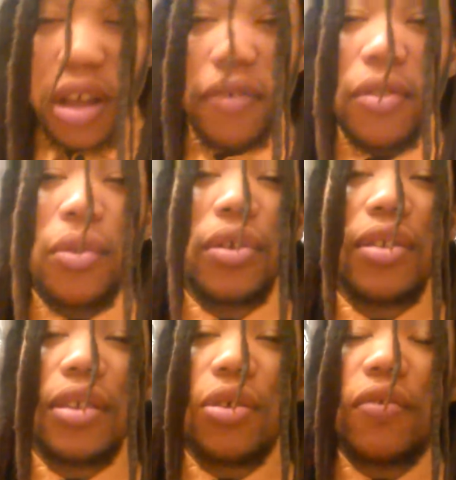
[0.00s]
Of course
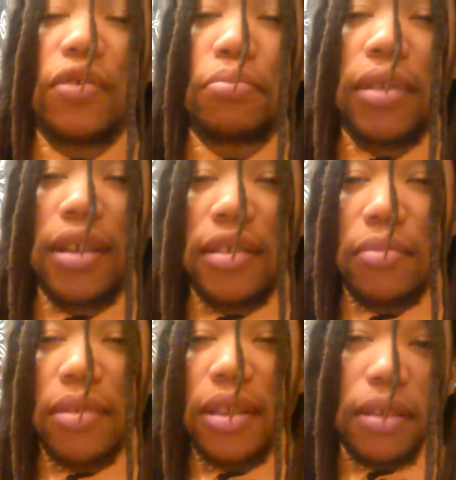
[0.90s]
they know if you play
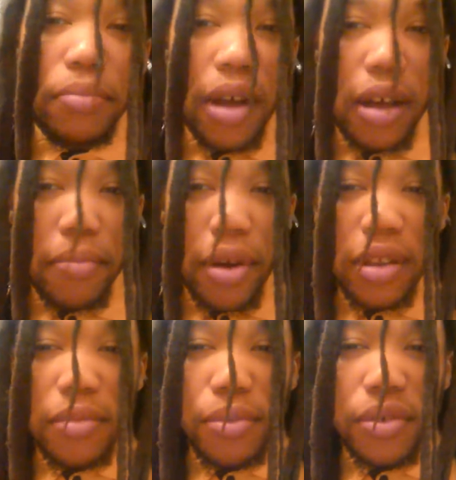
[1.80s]
something like Bob
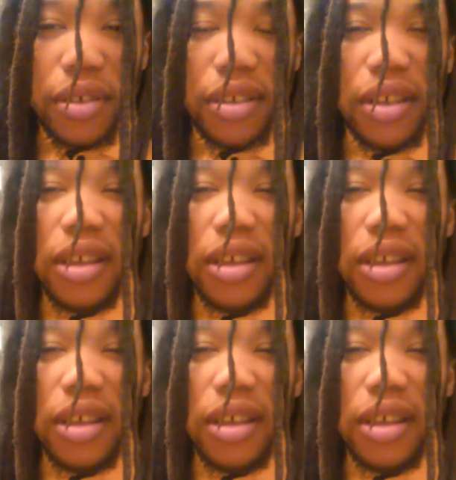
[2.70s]
Marley music,